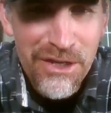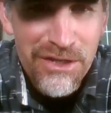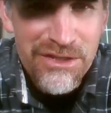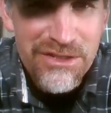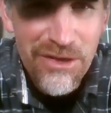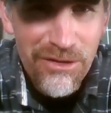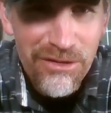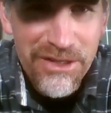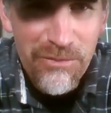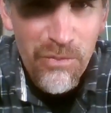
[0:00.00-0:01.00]

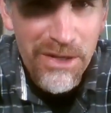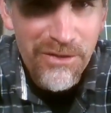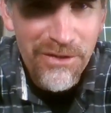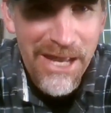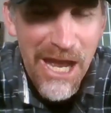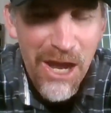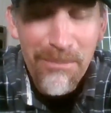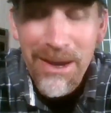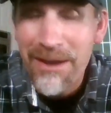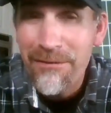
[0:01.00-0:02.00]
Certainly wondering how
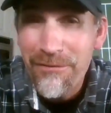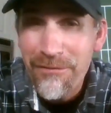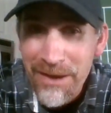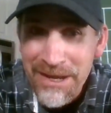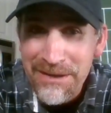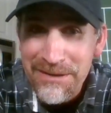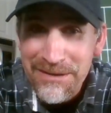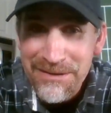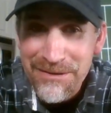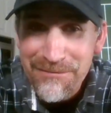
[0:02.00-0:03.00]
my friend
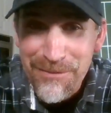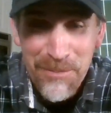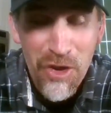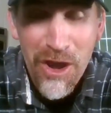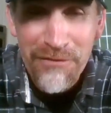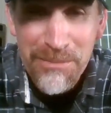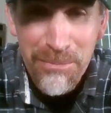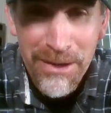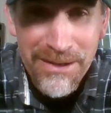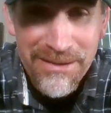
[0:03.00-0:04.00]
from Coffee
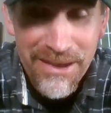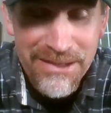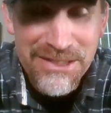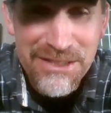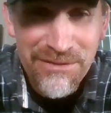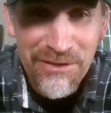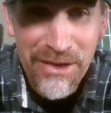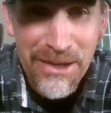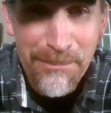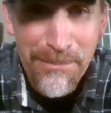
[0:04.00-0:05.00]
Break Tennis is
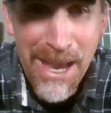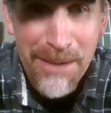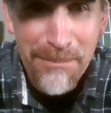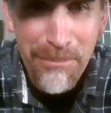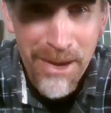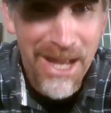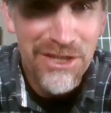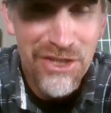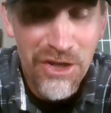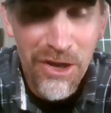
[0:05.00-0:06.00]
feeling, Matt
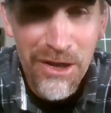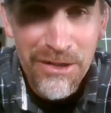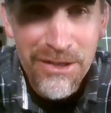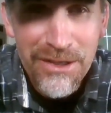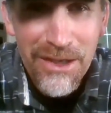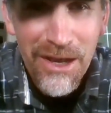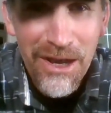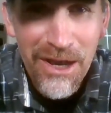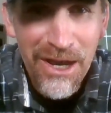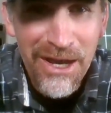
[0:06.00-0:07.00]
Bradshaw,
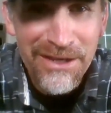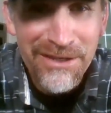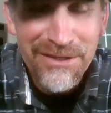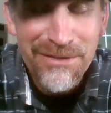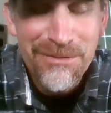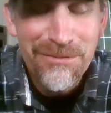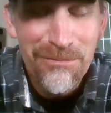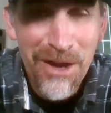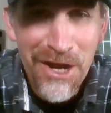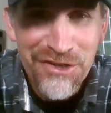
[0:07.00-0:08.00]
on
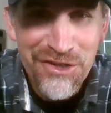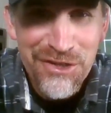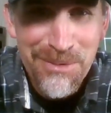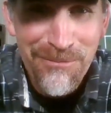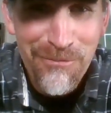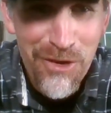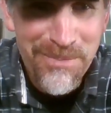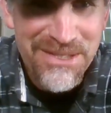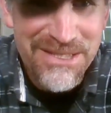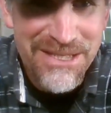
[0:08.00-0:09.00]
Roger's
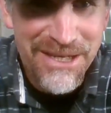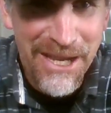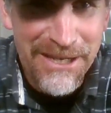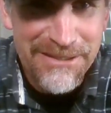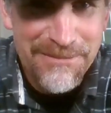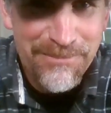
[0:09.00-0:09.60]
performance tonight.